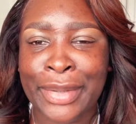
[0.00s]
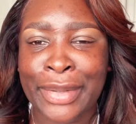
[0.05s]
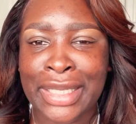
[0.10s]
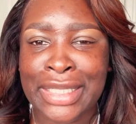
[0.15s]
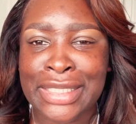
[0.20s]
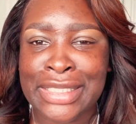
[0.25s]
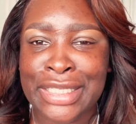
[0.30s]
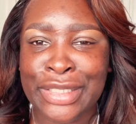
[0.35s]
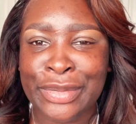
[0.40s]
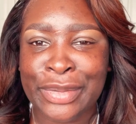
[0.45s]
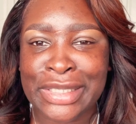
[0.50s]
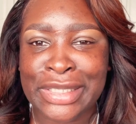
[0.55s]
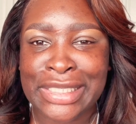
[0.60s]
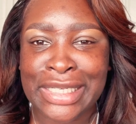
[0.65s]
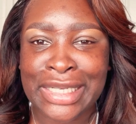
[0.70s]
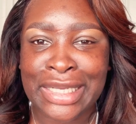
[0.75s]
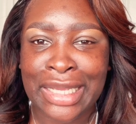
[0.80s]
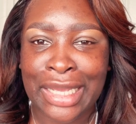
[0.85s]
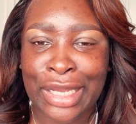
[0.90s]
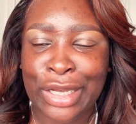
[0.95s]
continue
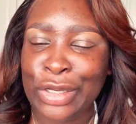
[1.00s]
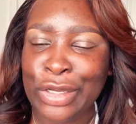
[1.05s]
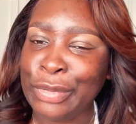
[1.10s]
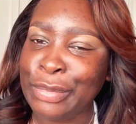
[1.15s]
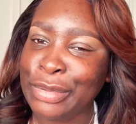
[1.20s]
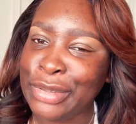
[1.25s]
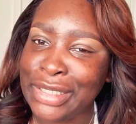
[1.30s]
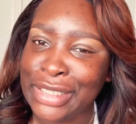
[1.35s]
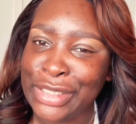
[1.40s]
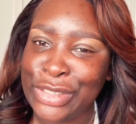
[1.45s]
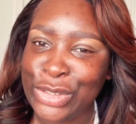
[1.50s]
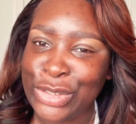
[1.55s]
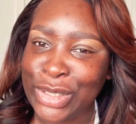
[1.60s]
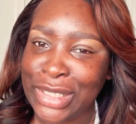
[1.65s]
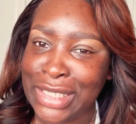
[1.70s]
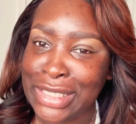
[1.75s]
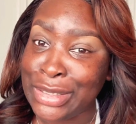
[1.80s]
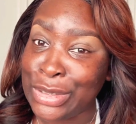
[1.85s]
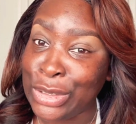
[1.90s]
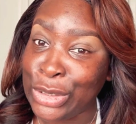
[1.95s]
watching. I hope you enjoy
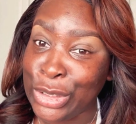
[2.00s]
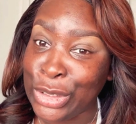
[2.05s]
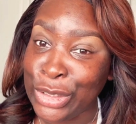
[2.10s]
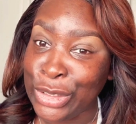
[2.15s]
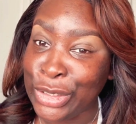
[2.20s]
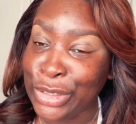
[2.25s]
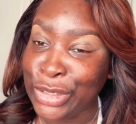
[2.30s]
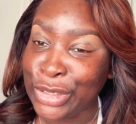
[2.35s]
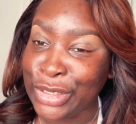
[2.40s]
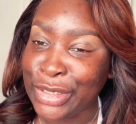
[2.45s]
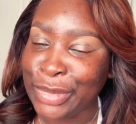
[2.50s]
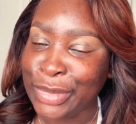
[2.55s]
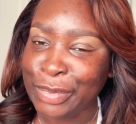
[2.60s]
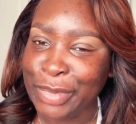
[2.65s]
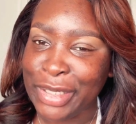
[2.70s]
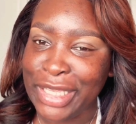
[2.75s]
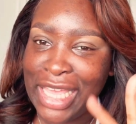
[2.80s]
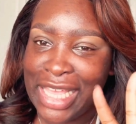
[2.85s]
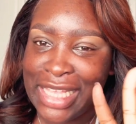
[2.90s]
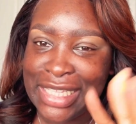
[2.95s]
this look.
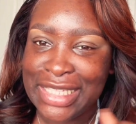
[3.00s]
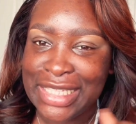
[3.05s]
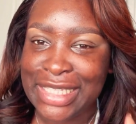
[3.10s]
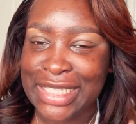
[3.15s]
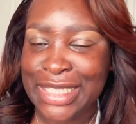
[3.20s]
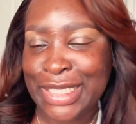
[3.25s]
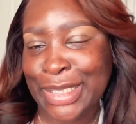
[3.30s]
But yes,